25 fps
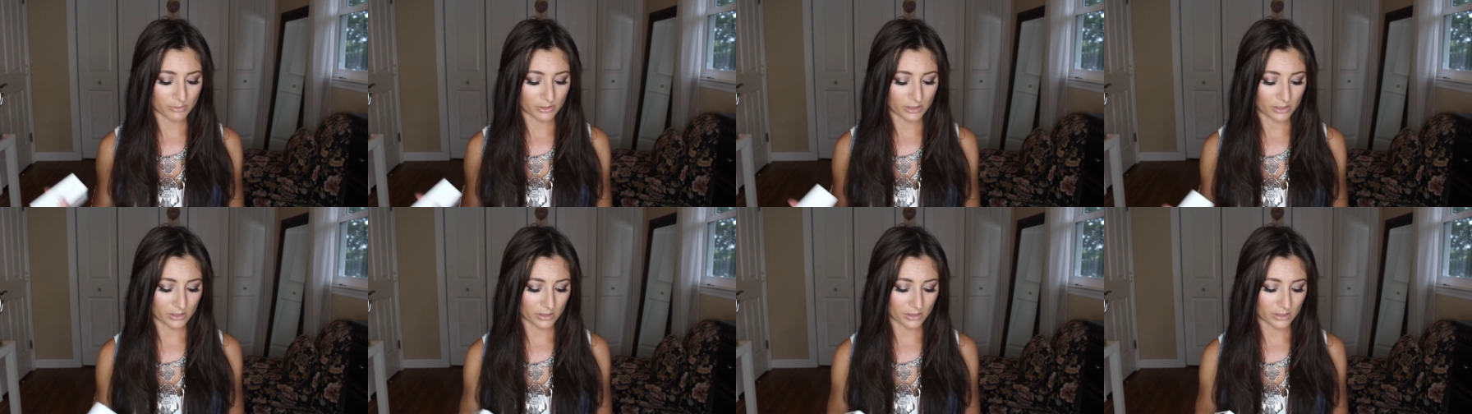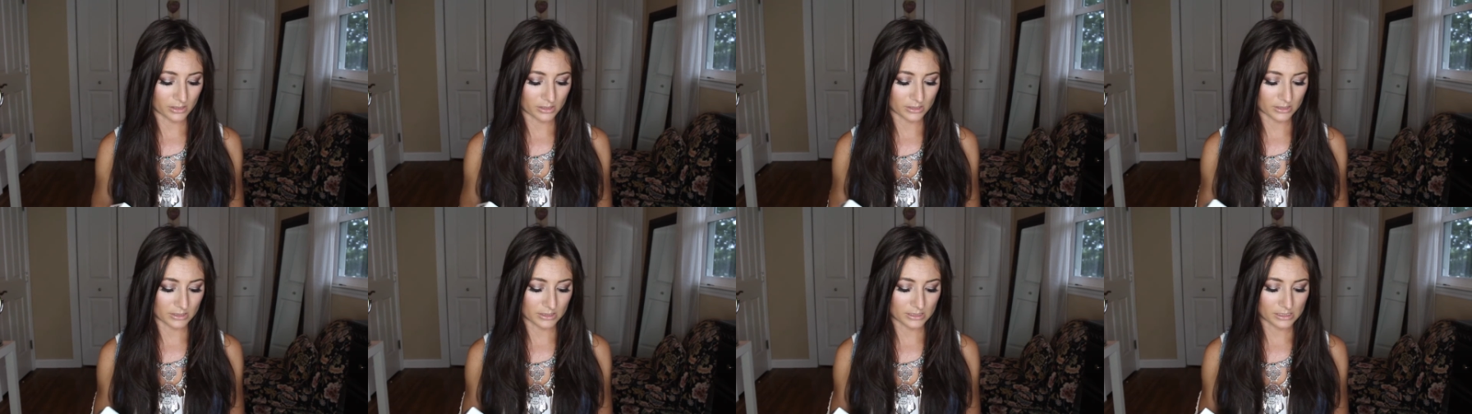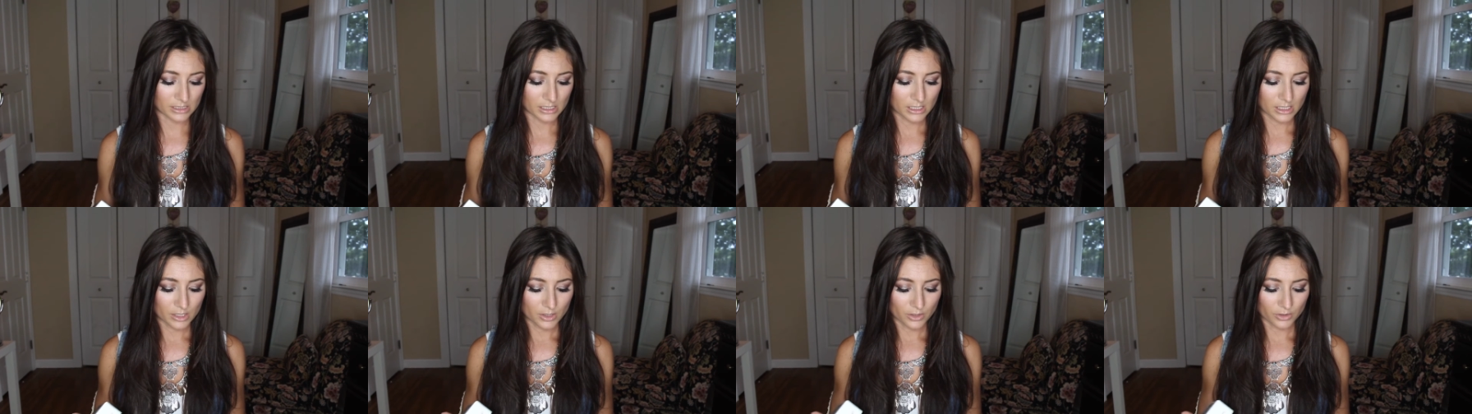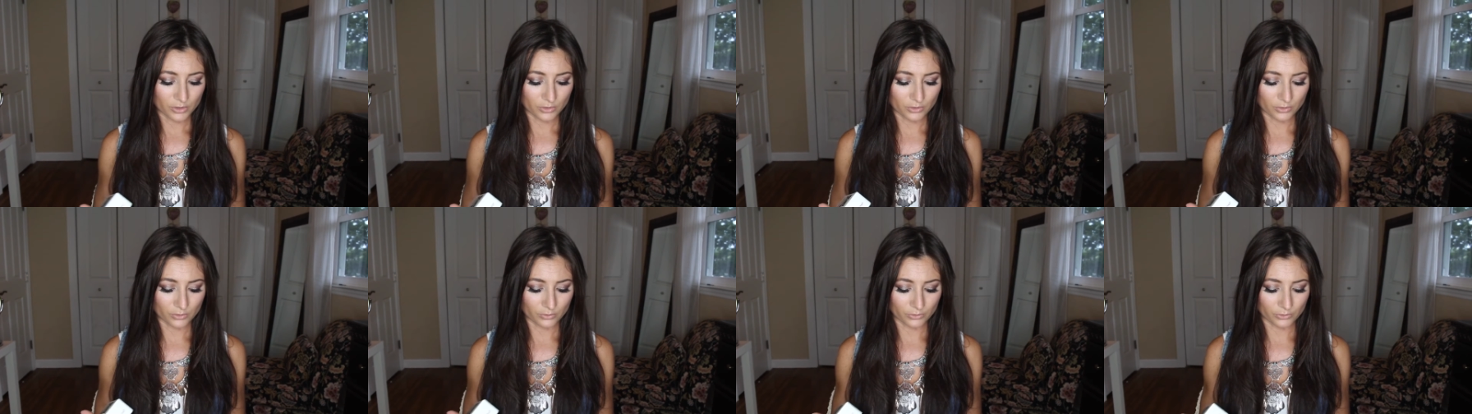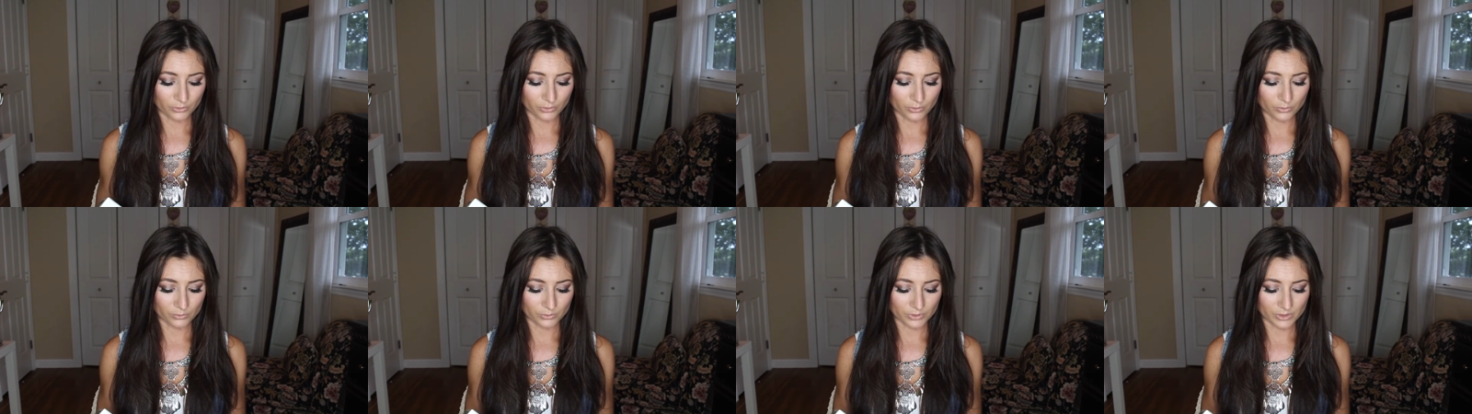because you know
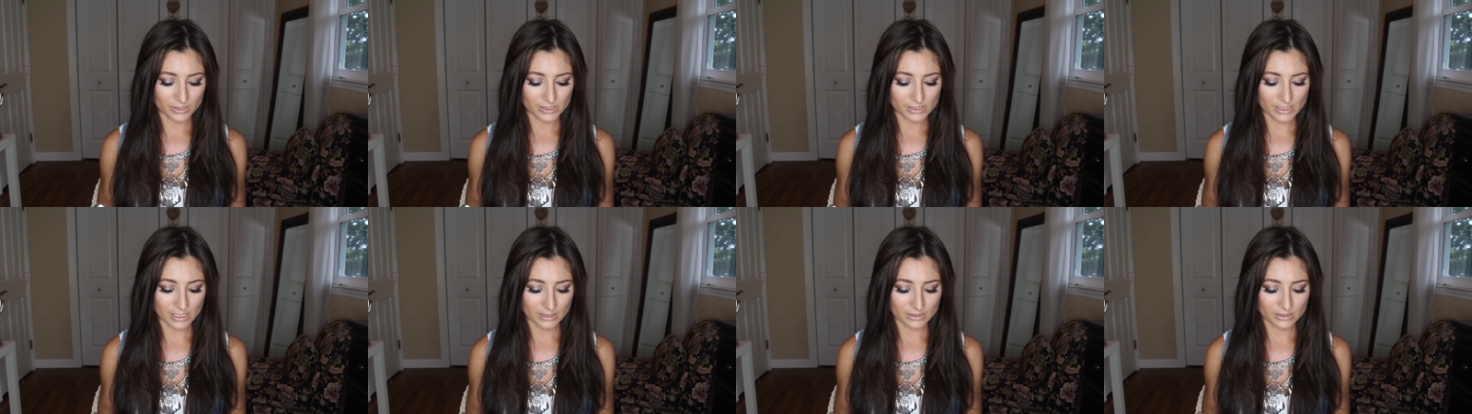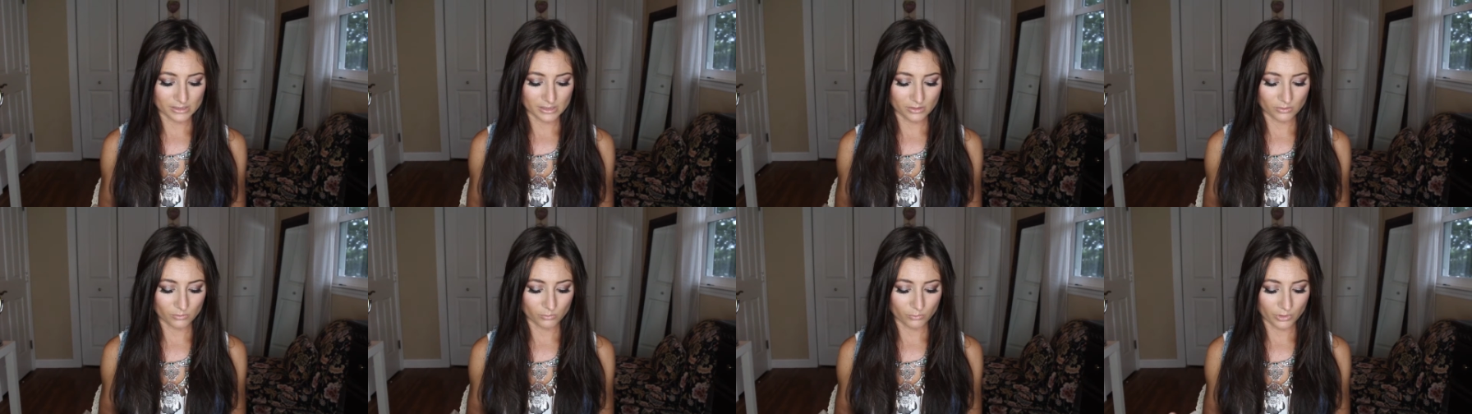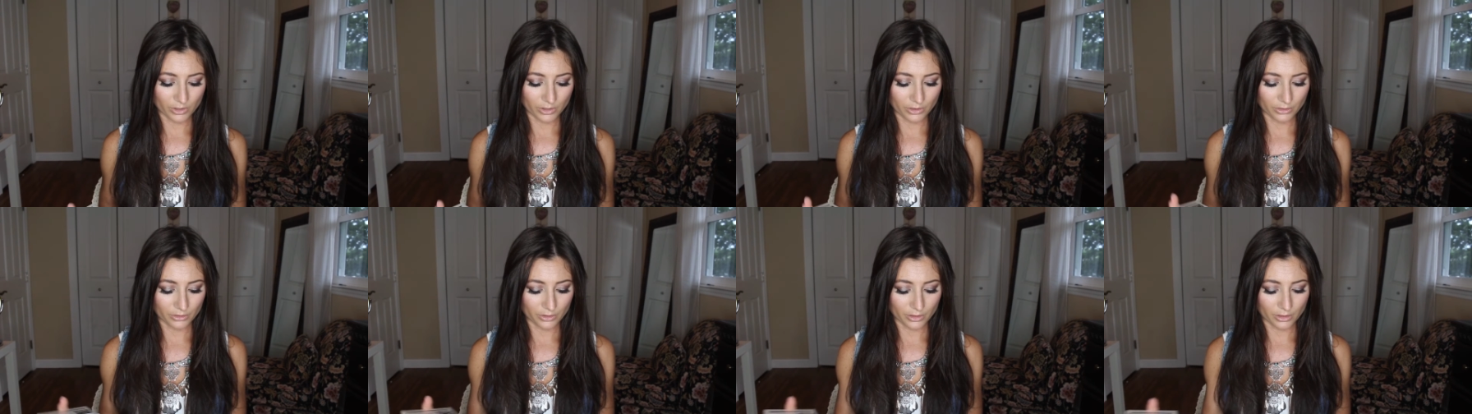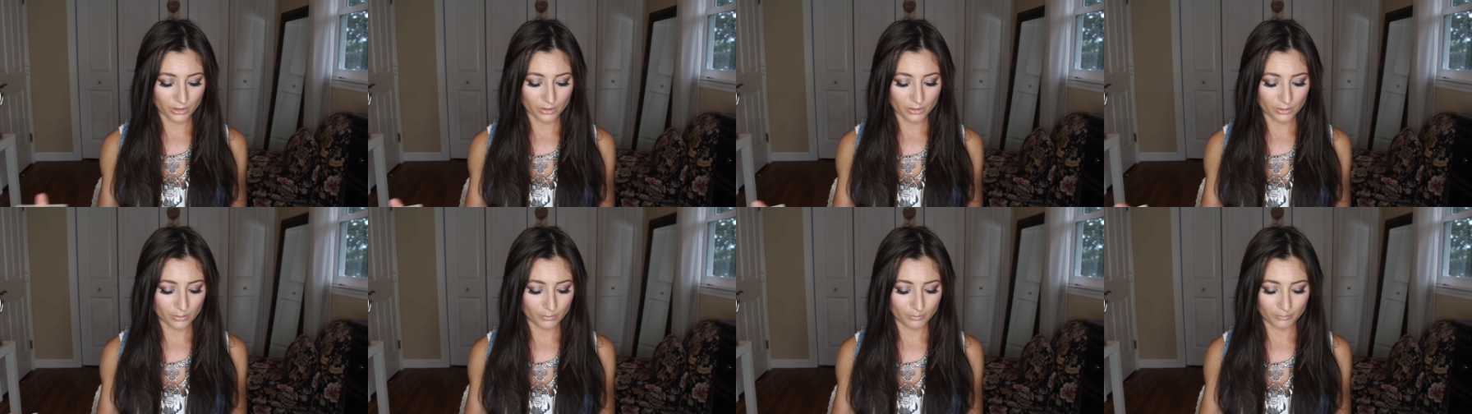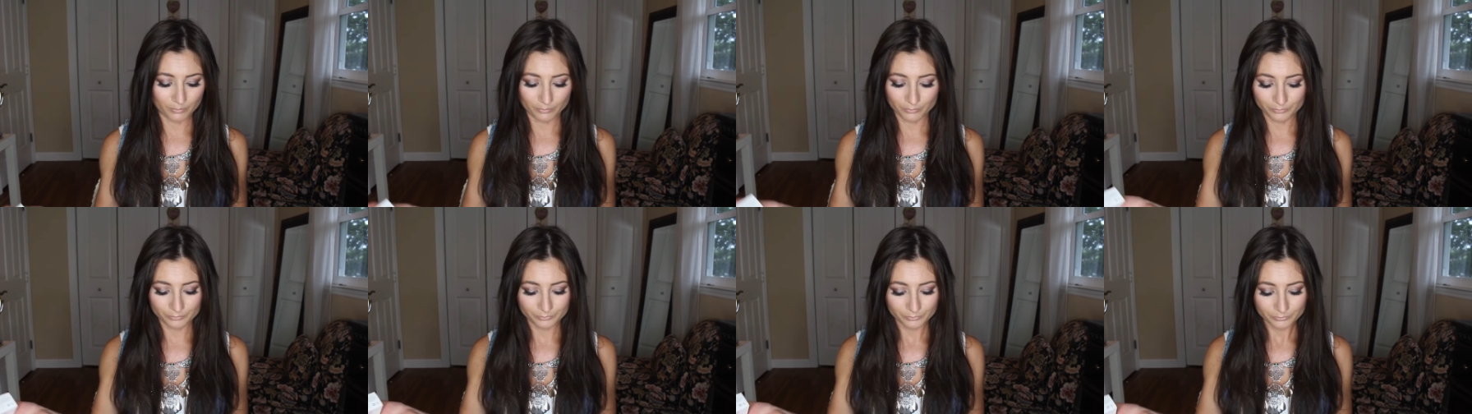they're only scented with
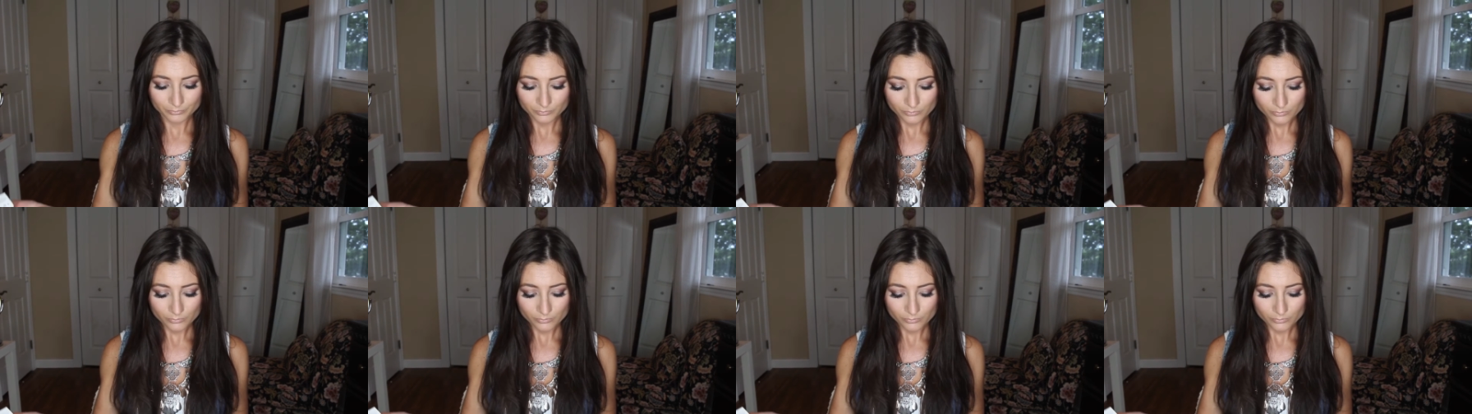um,